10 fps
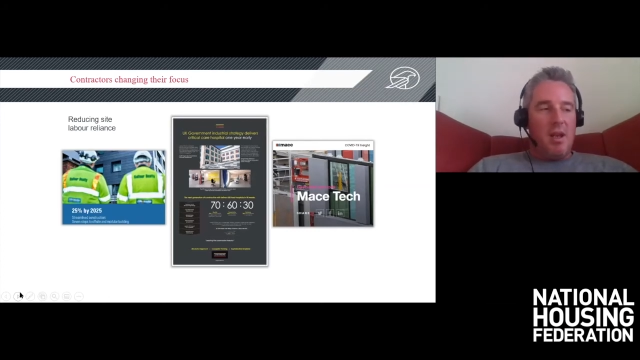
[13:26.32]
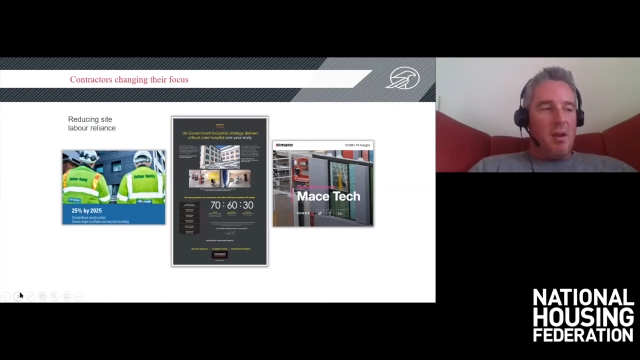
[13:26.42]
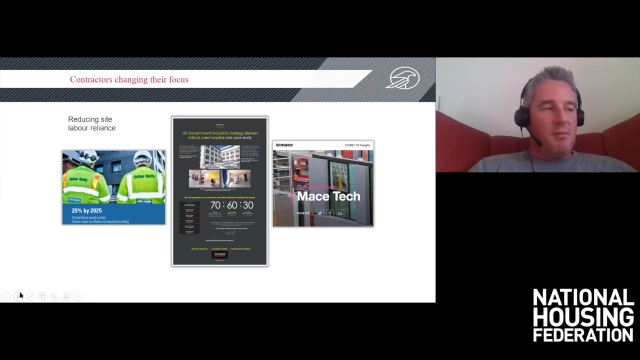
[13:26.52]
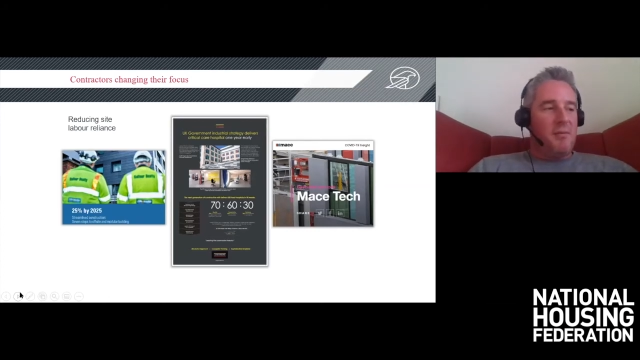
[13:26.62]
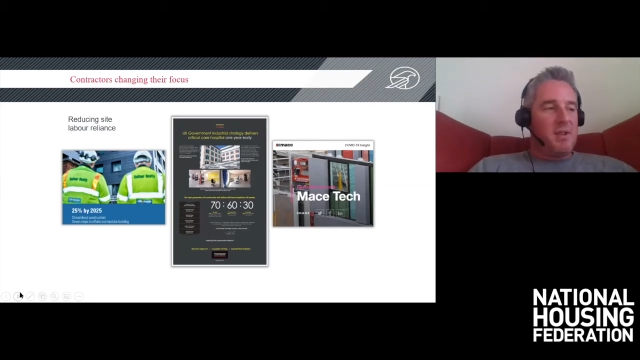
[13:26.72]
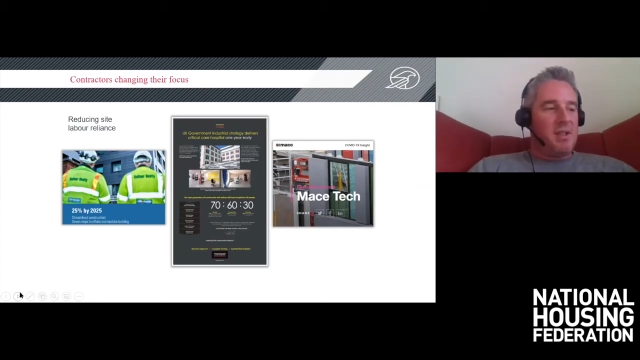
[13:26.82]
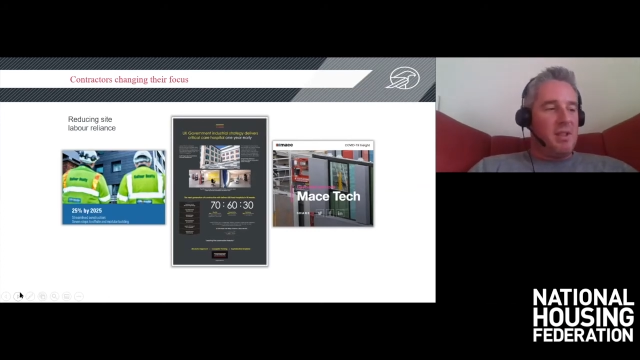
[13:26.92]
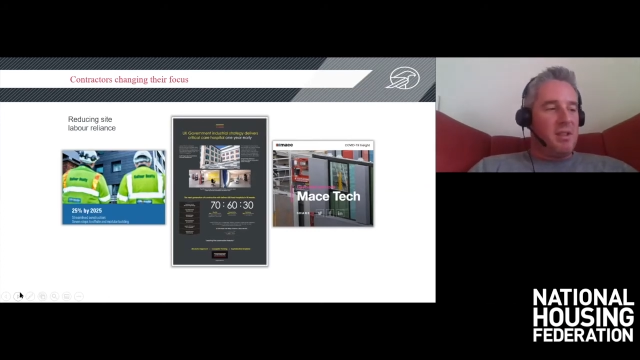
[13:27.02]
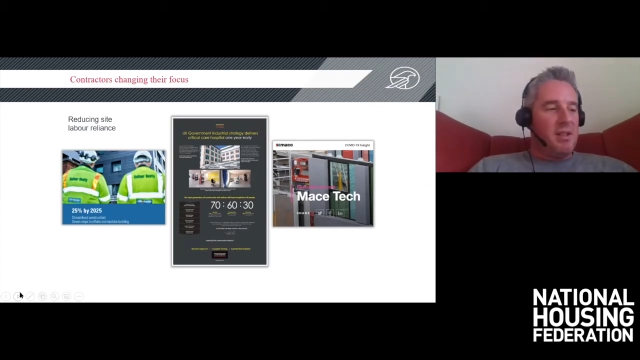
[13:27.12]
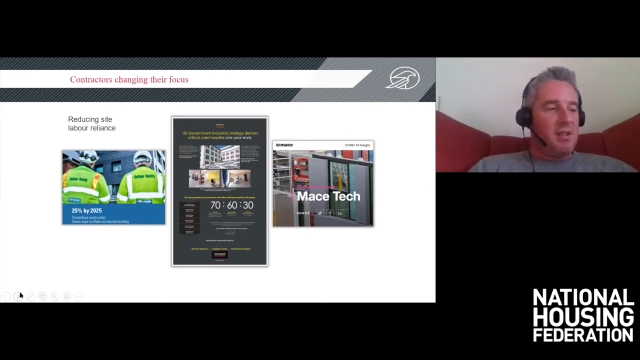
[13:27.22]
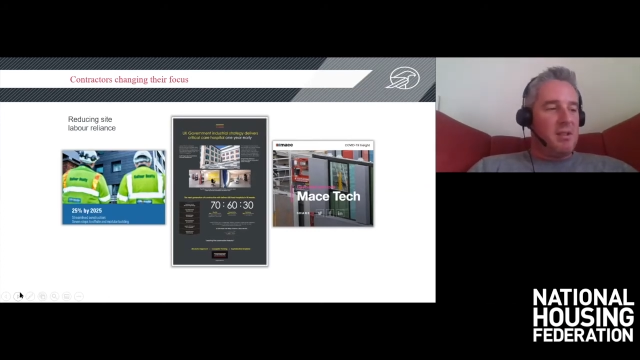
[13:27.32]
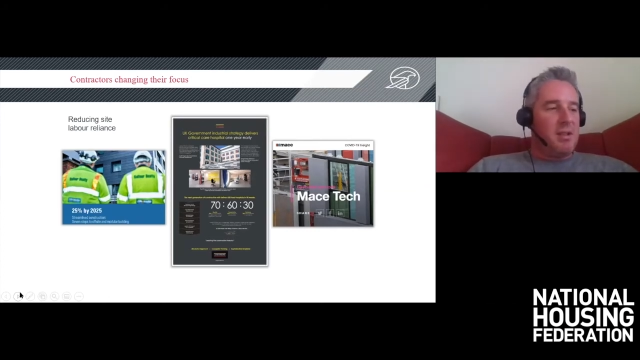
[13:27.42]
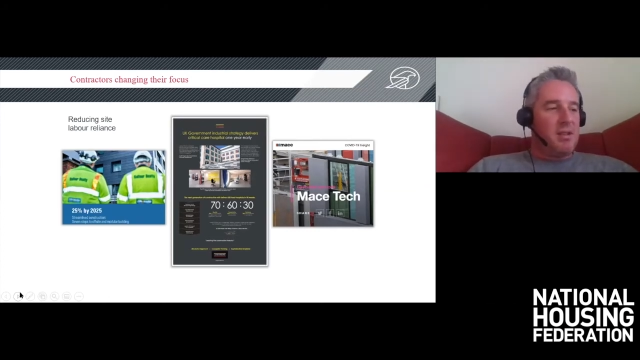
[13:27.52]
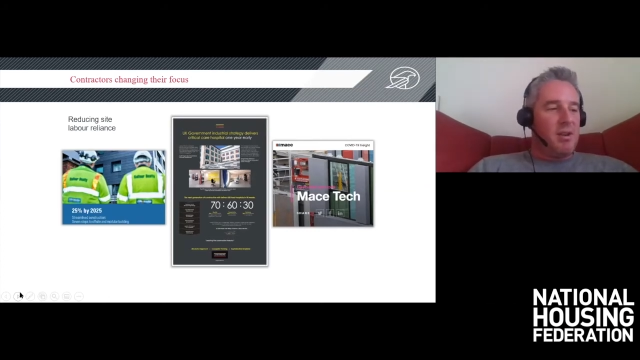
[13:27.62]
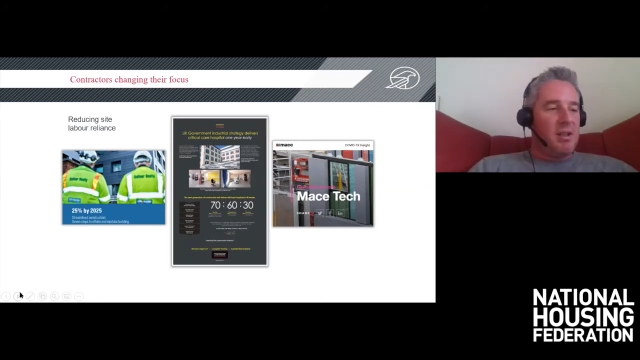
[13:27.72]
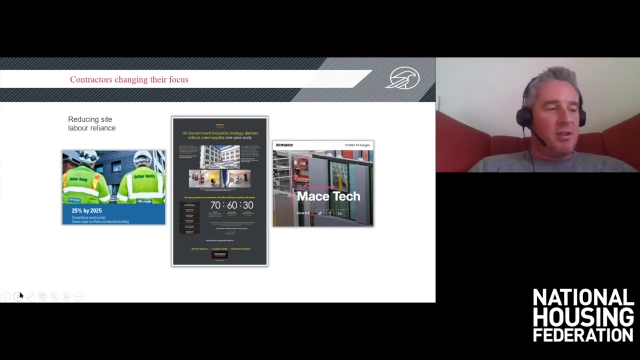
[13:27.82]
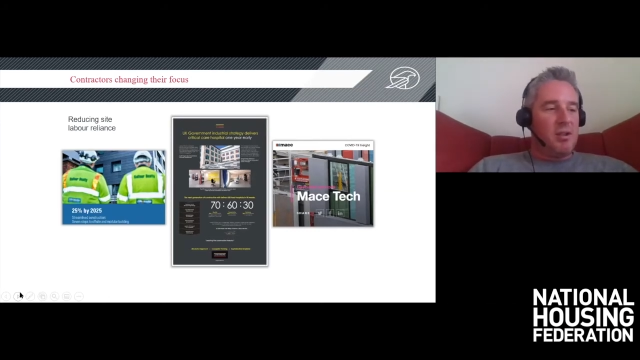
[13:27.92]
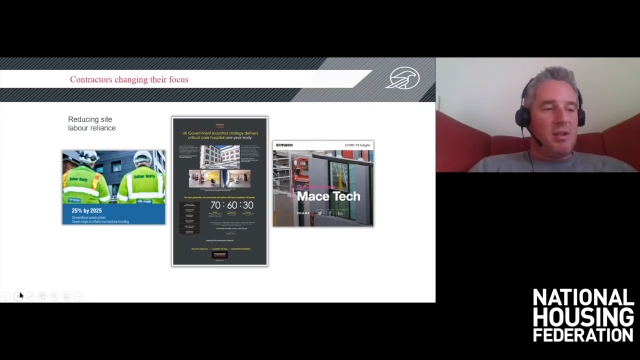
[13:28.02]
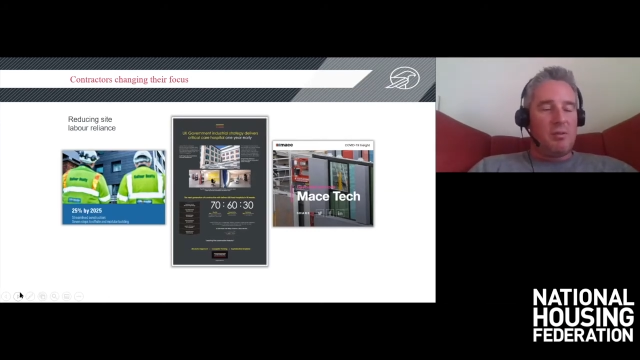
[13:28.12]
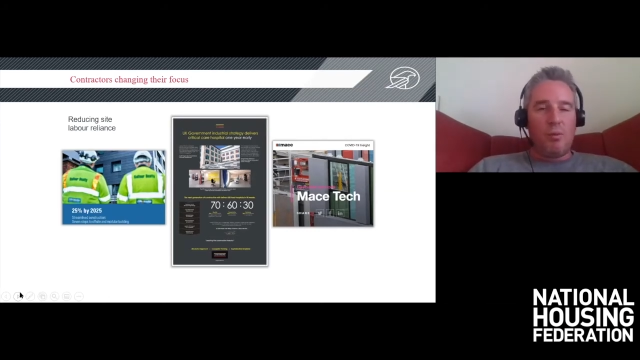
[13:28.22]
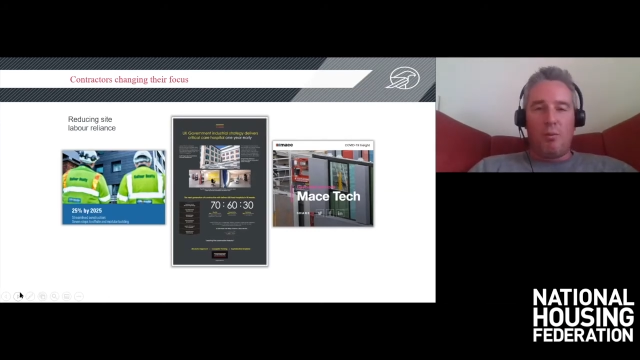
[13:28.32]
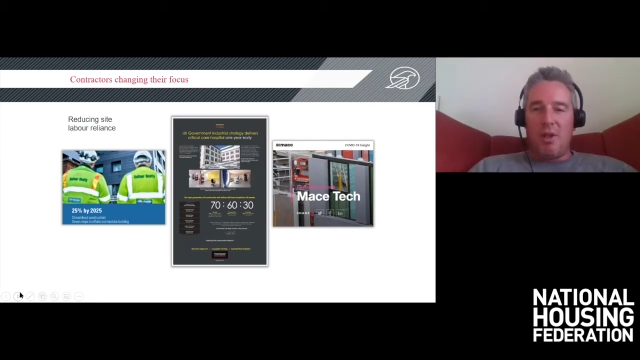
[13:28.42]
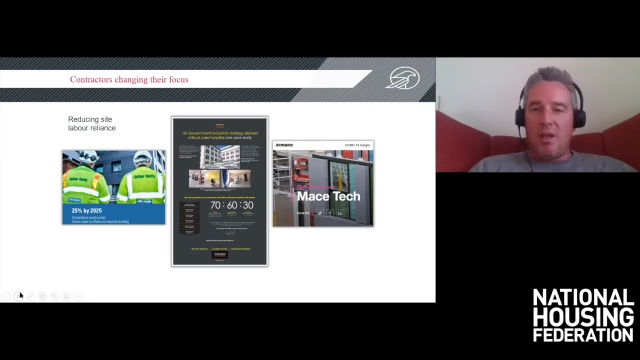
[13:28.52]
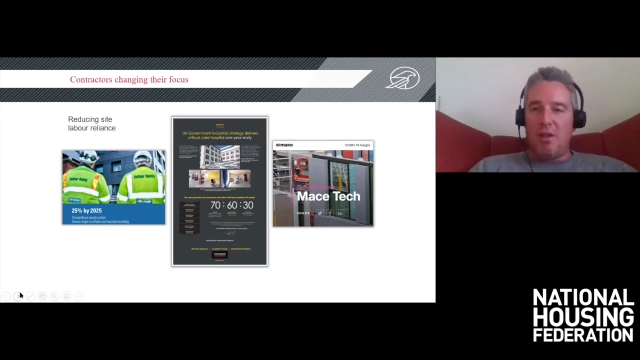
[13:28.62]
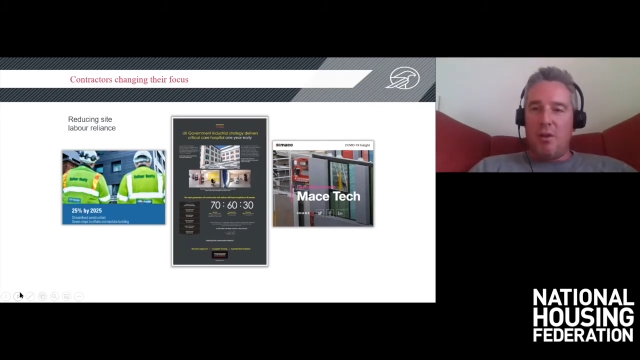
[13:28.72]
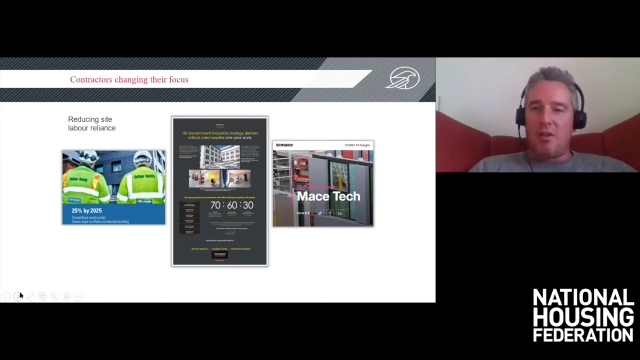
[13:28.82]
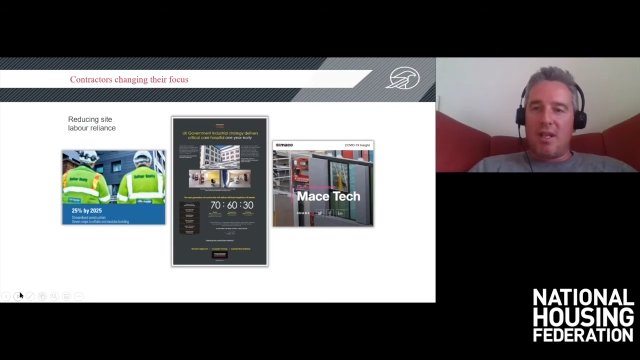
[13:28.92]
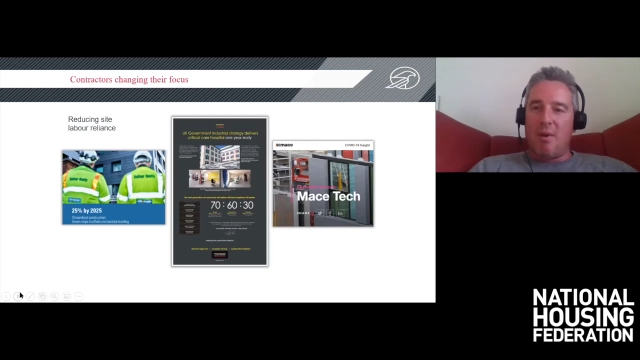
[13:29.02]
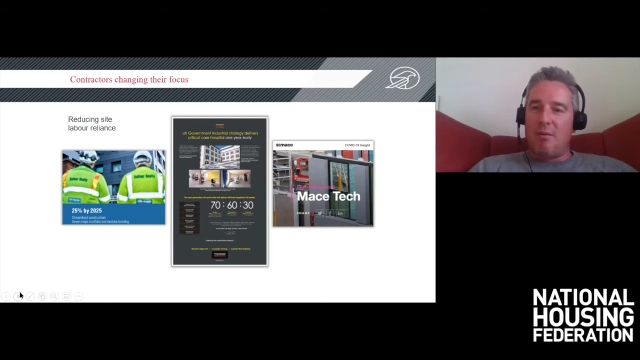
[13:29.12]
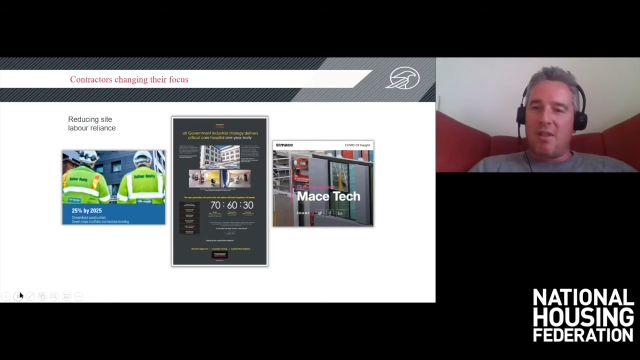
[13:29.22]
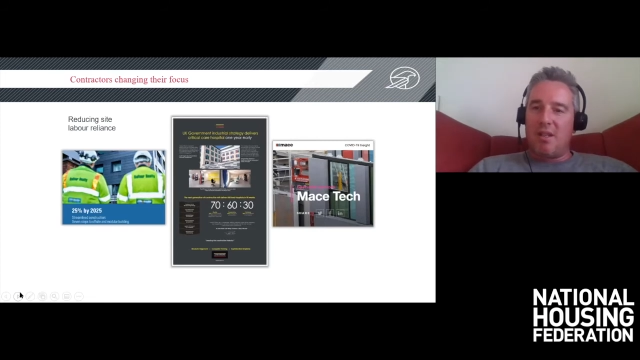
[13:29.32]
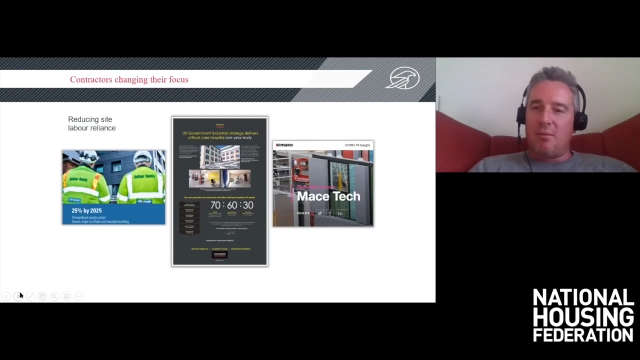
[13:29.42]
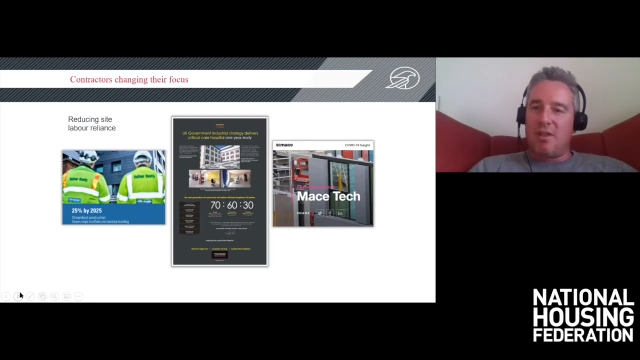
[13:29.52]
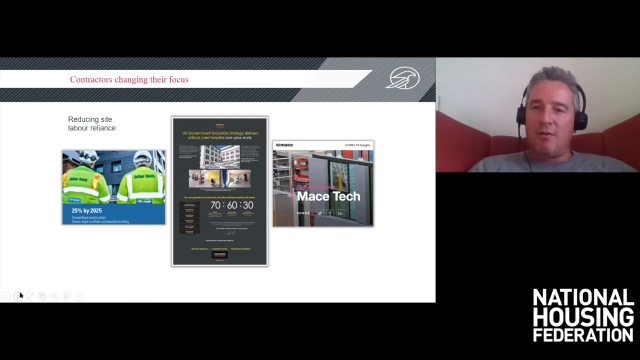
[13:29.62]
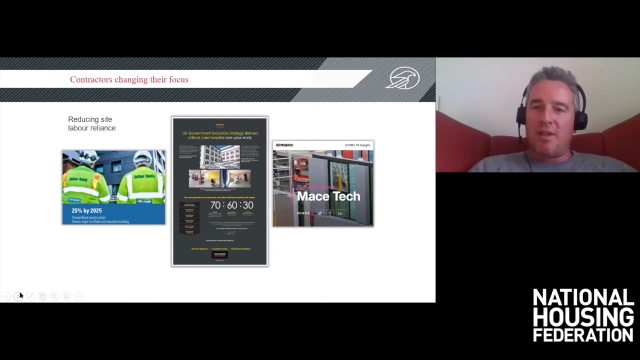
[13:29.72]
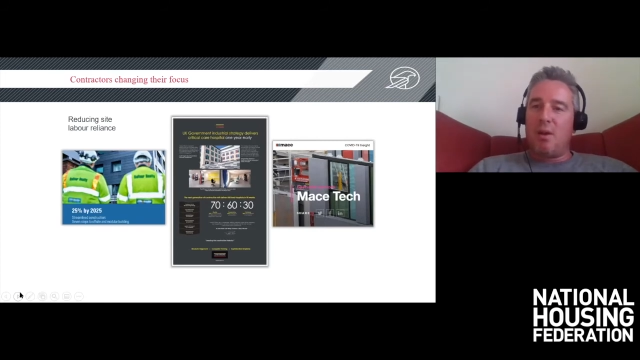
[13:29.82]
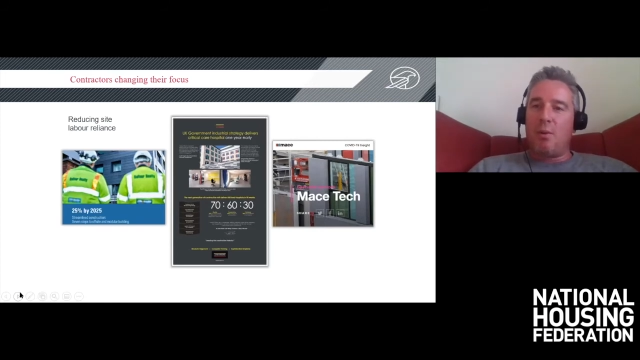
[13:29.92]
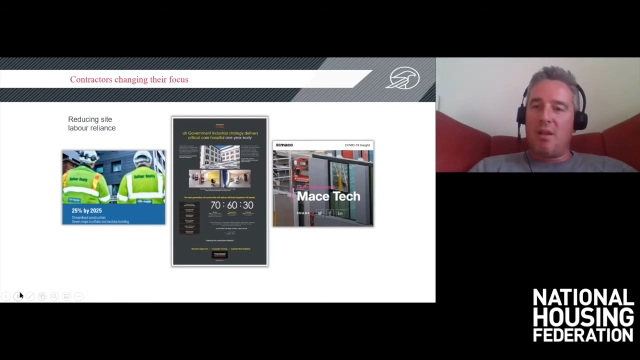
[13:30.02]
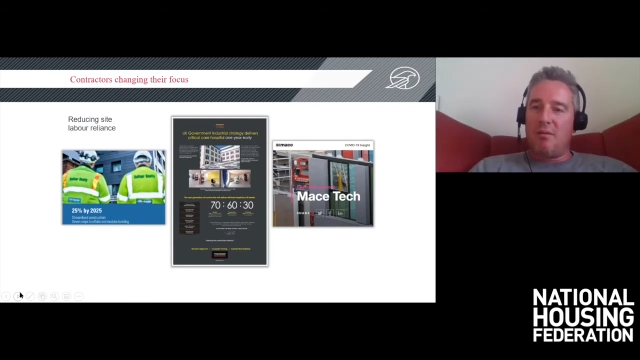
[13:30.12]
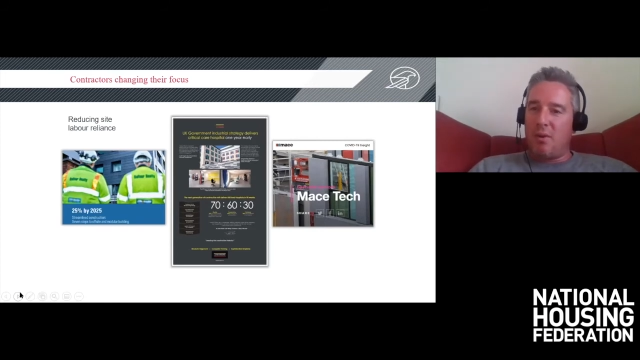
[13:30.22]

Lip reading: facilities and their strategies, will be using MMC themselves anyway,